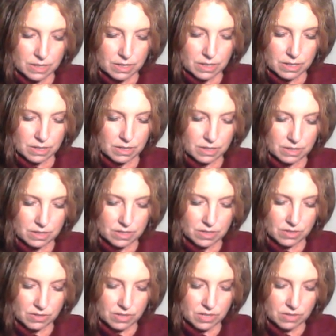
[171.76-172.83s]
Uh, so
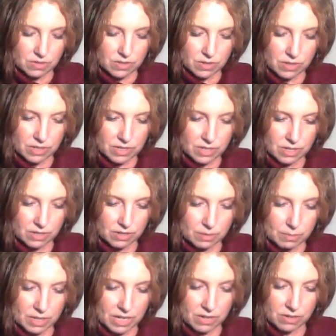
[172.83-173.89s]
this goes on to talk
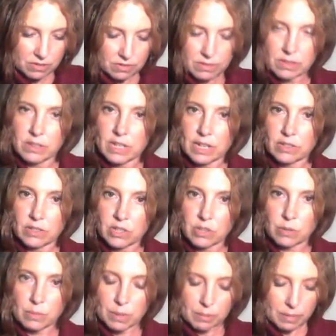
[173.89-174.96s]
about the
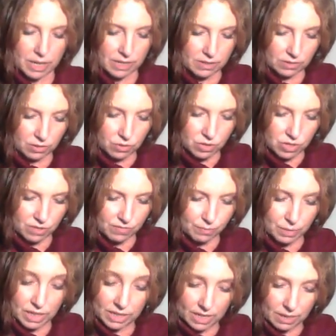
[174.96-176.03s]
telescope being named, Lucifer,
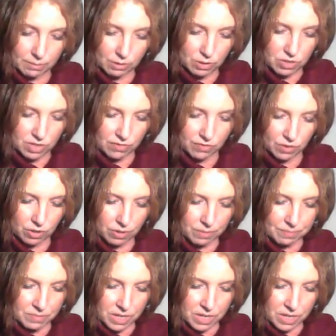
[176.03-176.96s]
being named Lucifer.